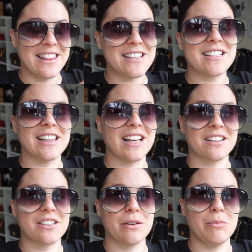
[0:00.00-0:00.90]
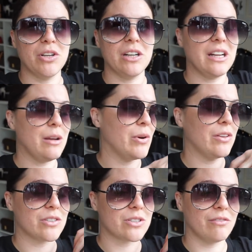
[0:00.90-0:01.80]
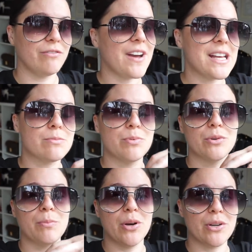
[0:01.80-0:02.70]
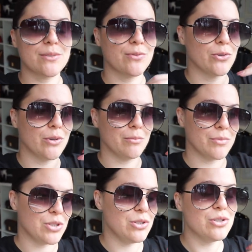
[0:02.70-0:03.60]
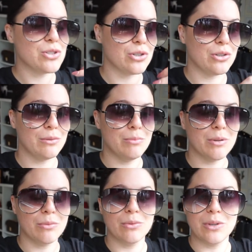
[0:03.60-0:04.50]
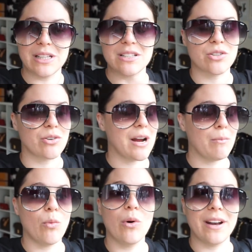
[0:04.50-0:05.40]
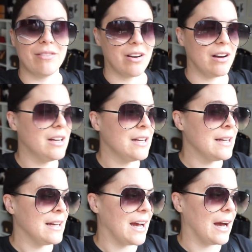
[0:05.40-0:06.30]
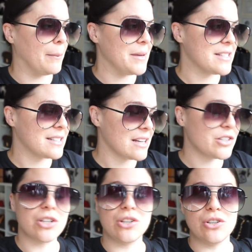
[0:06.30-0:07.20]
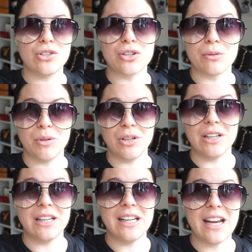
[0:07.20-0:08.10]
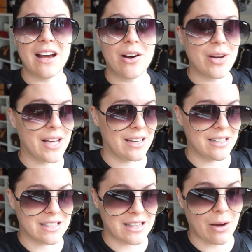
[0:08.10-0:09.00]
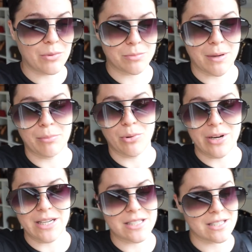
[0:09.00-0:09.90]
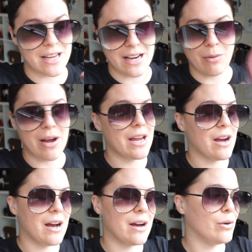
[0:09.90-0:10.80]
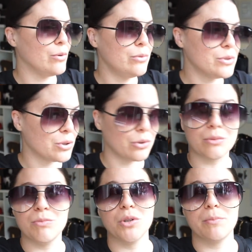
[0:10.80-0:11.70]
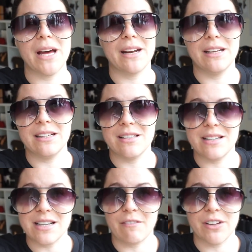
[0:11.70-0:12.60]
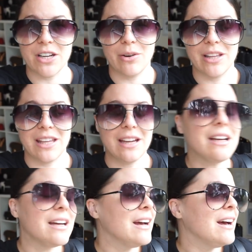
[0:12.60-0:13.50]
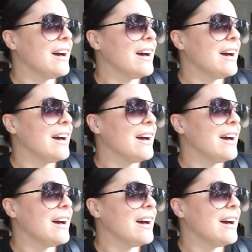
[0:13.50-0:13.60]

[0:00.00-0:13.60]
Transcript: this Lux community, whether it's on Facebook, purse forums, YouTube, Instagram, whatever um, it's such a huge community now, and that was my point. Anyway, I'll talk more about it in a sit down video, I think.